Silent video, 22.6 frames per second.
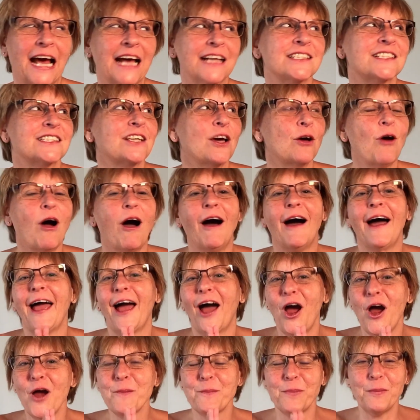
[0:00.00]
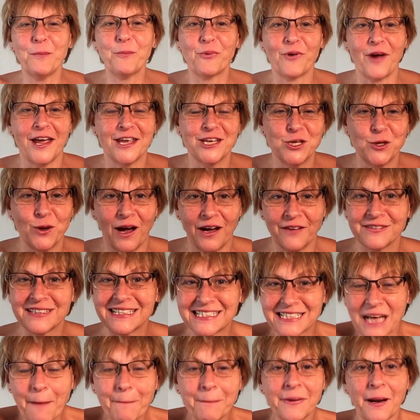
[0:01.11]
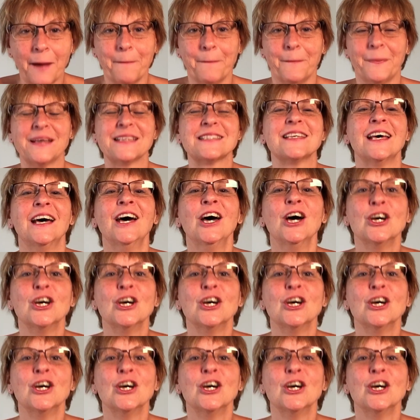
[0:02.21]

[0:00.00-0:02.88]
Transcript: And so I hope and pray you have some numbers